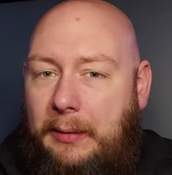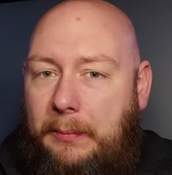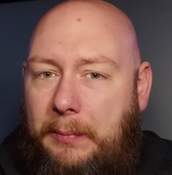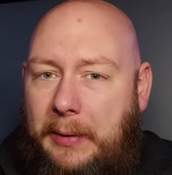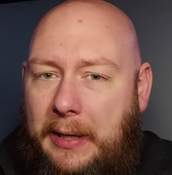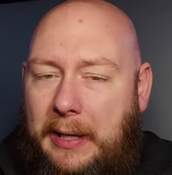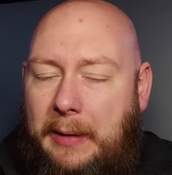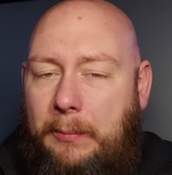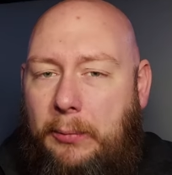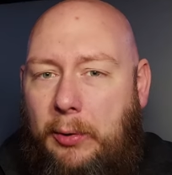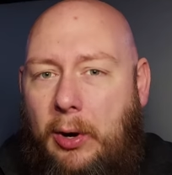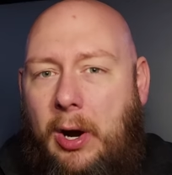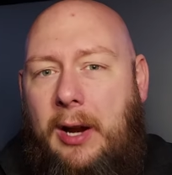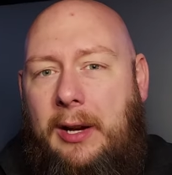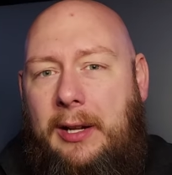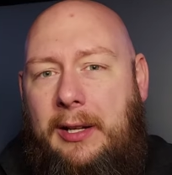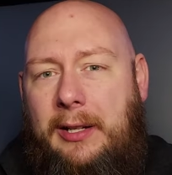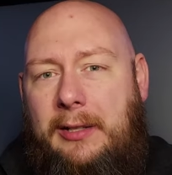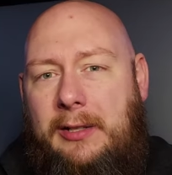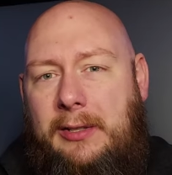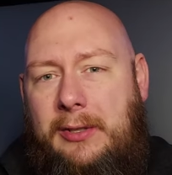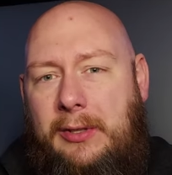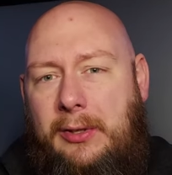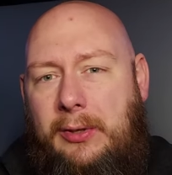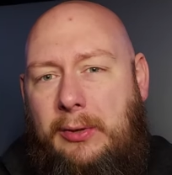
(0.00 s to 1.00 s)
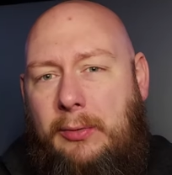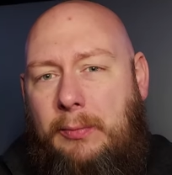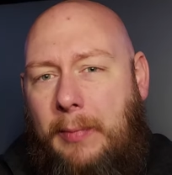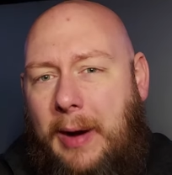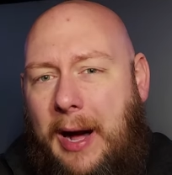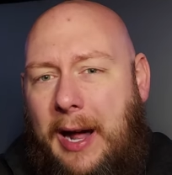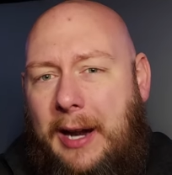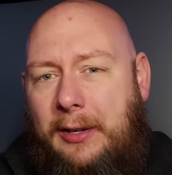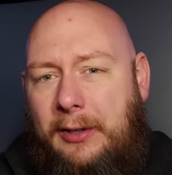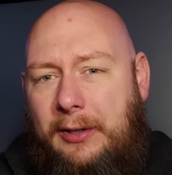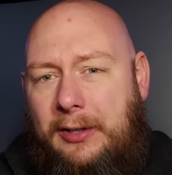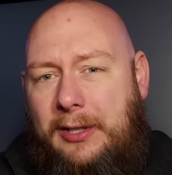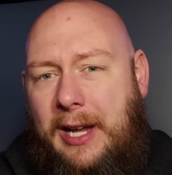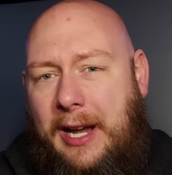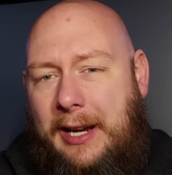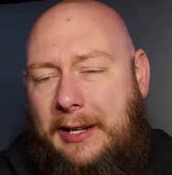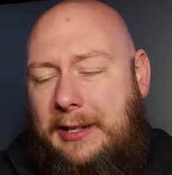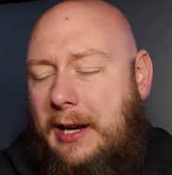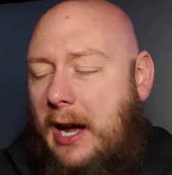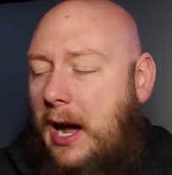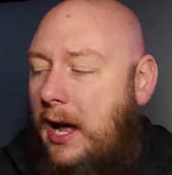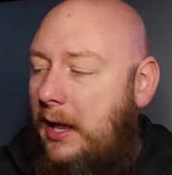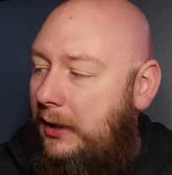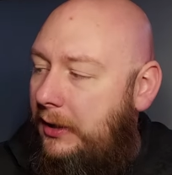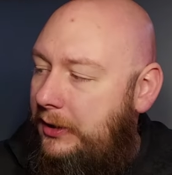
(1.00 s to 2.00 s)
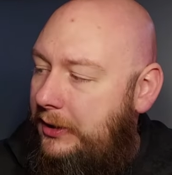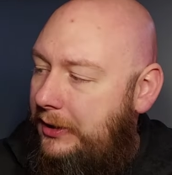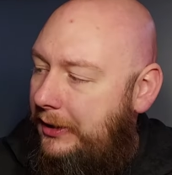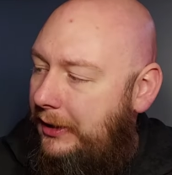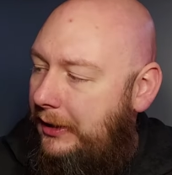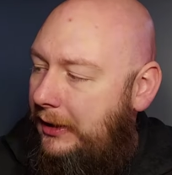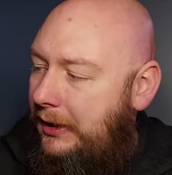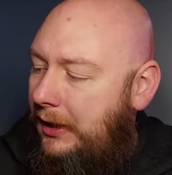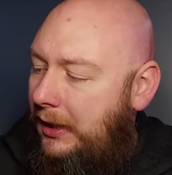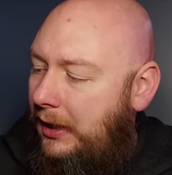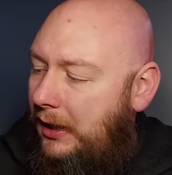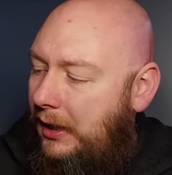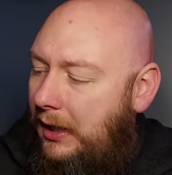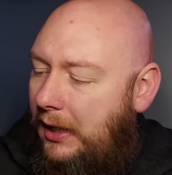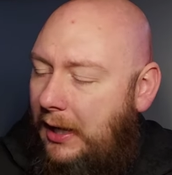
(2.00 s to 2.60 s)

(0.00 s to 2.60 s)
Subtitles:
being brought into modern technology